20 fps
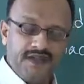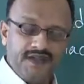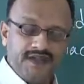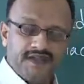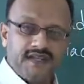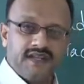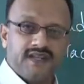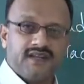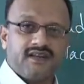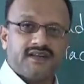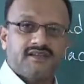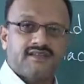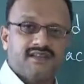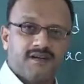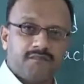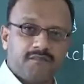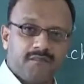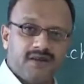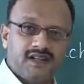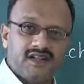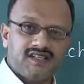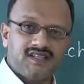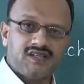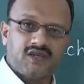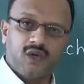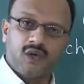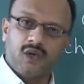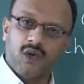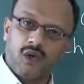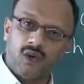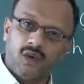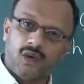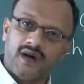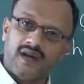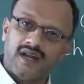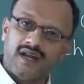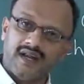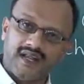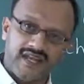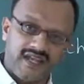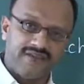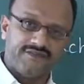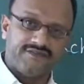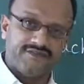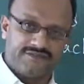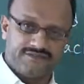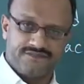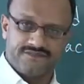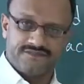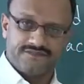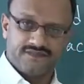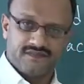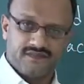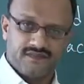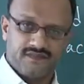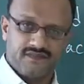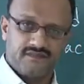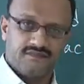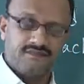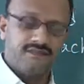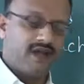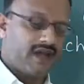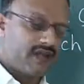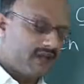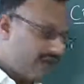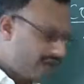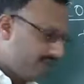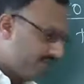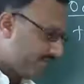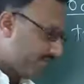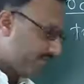It resembles clover leaf, bearing